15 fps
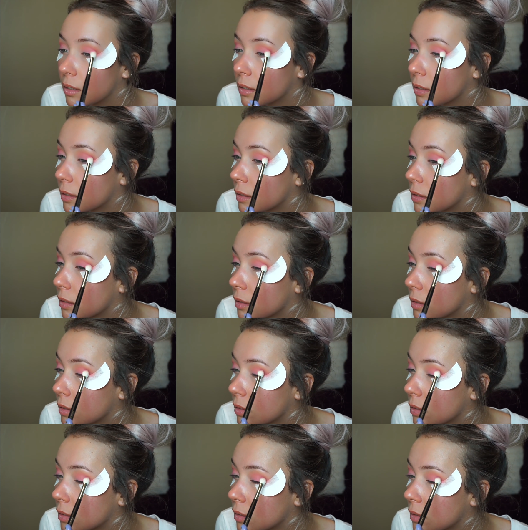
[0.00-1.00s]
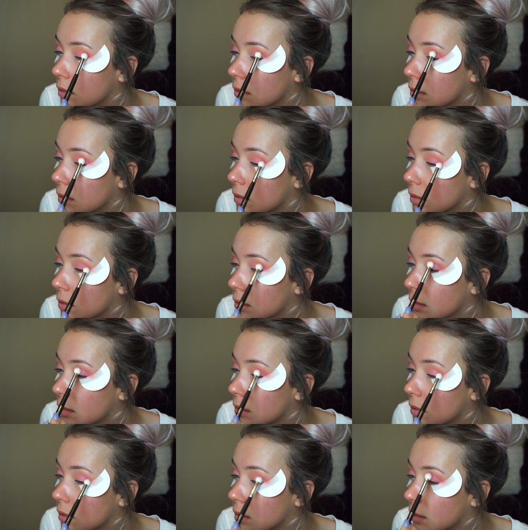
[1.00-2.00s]

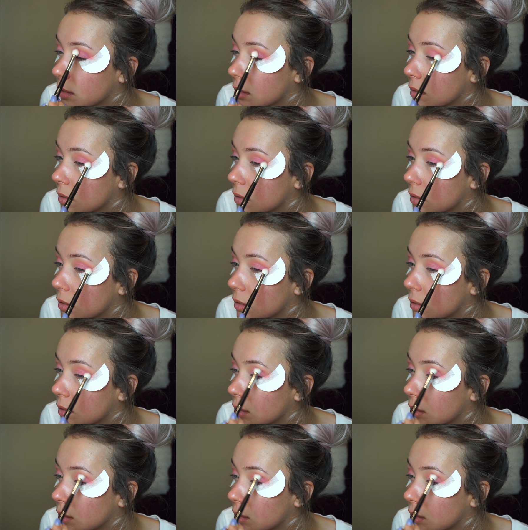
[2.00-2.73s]
No one is speaking in this clip.